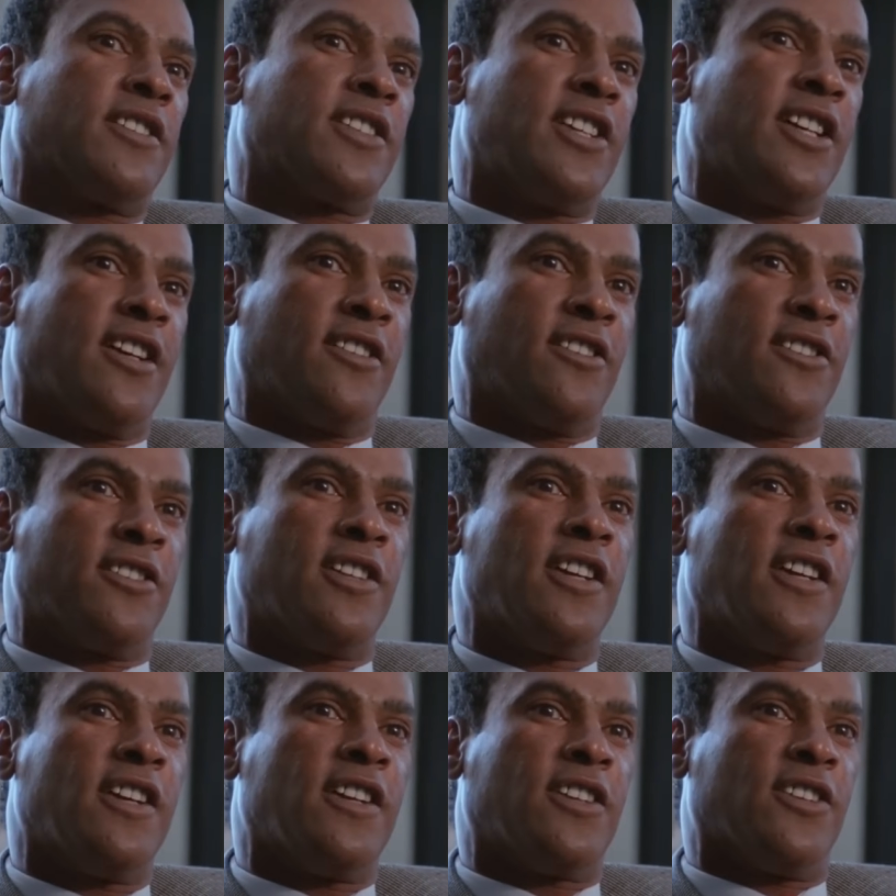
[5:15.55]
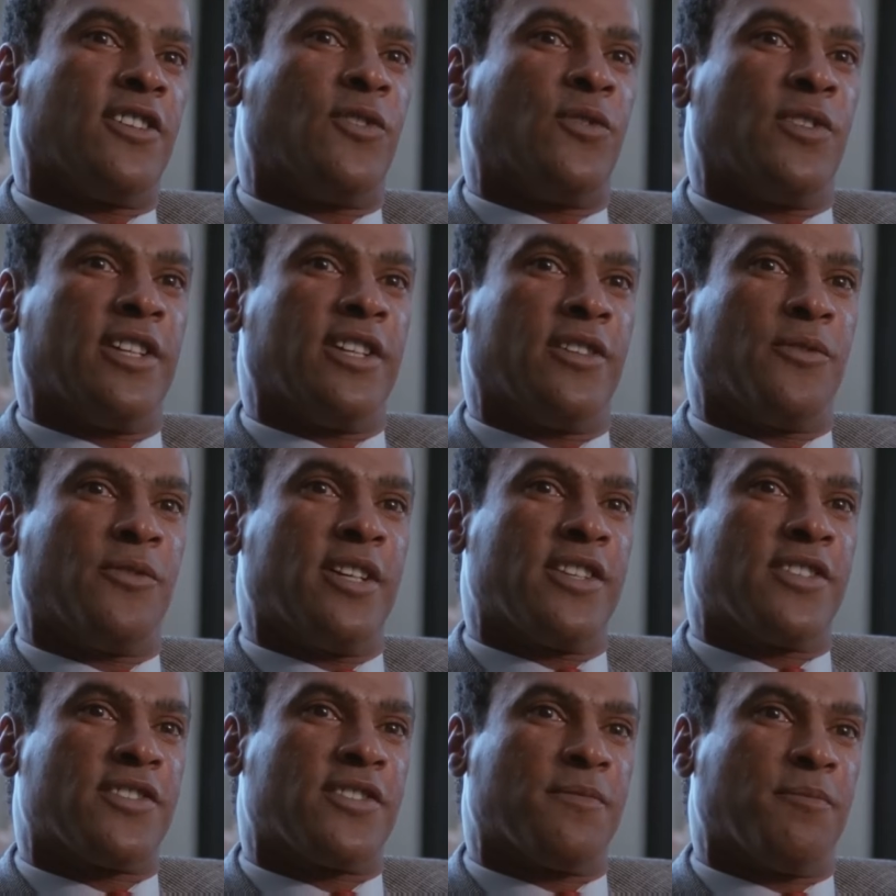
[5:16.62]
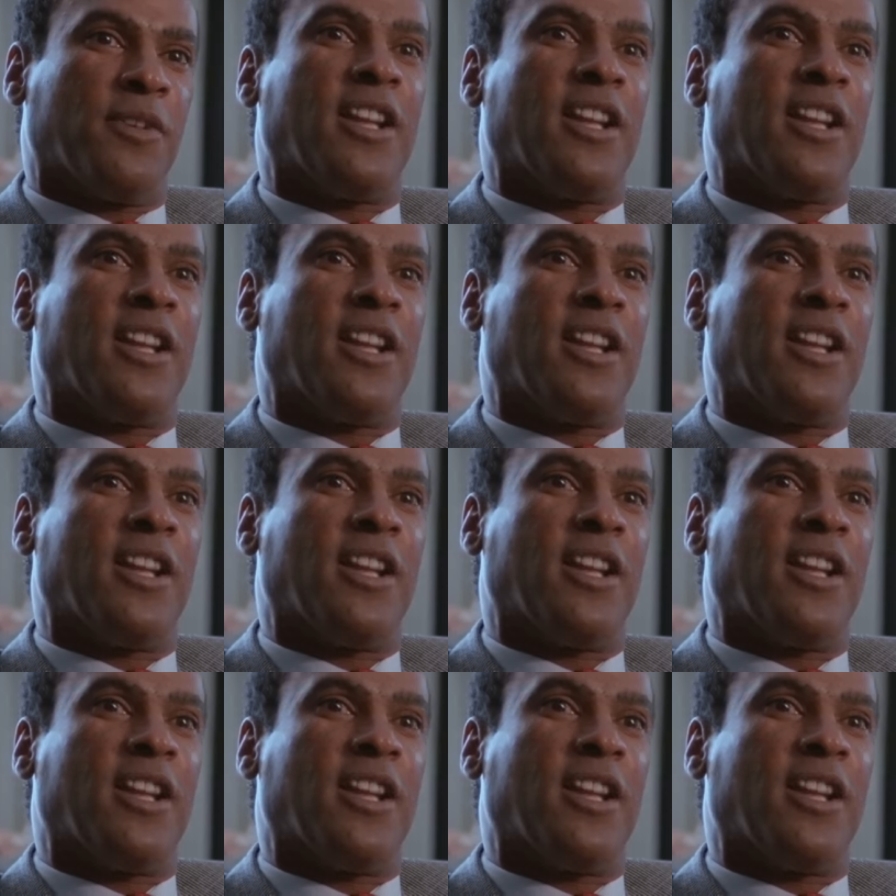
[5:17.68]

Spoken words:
Kenner could only arrest